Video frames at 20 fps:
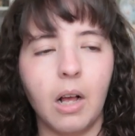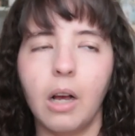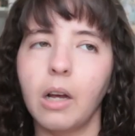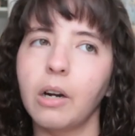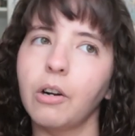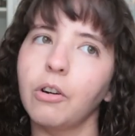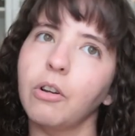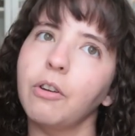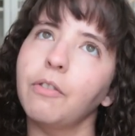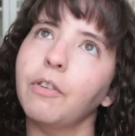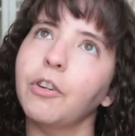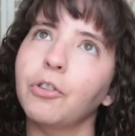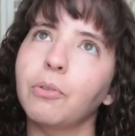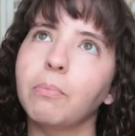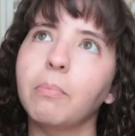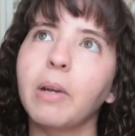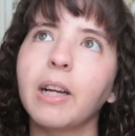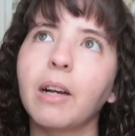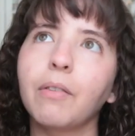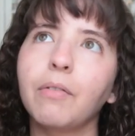I don't know if I
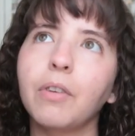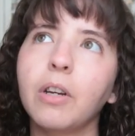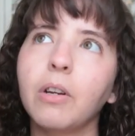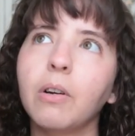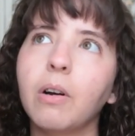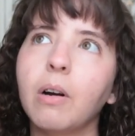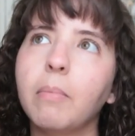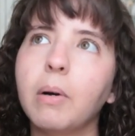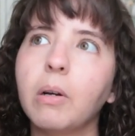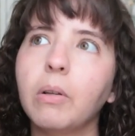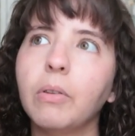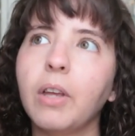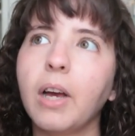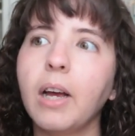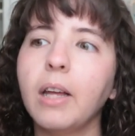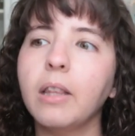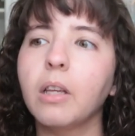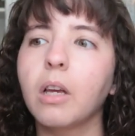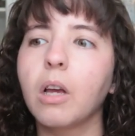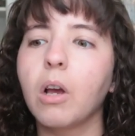should make a video about
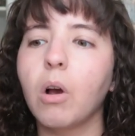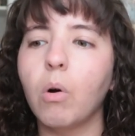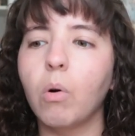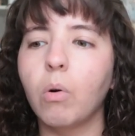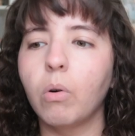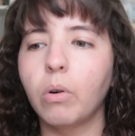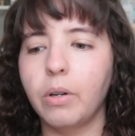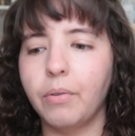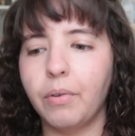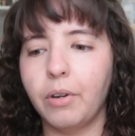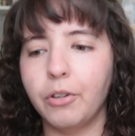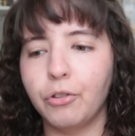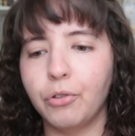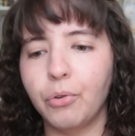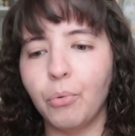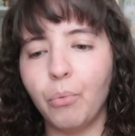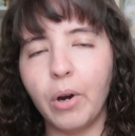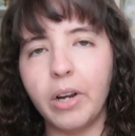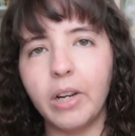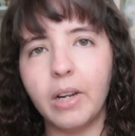that or if I
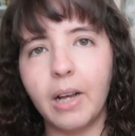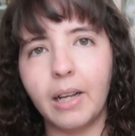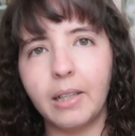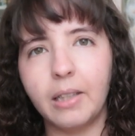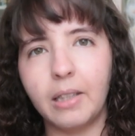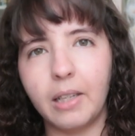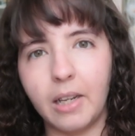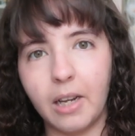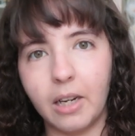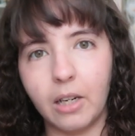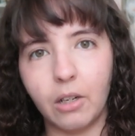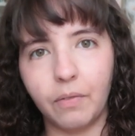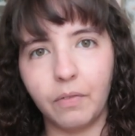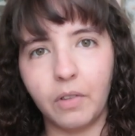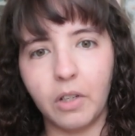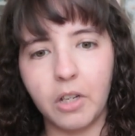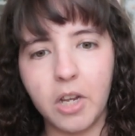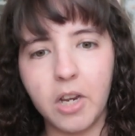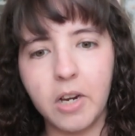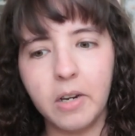should wait at the end of
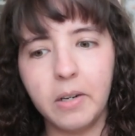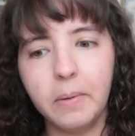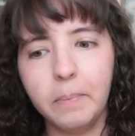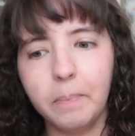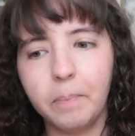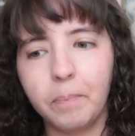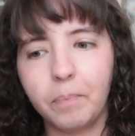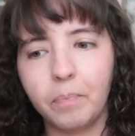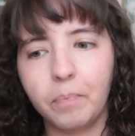the year.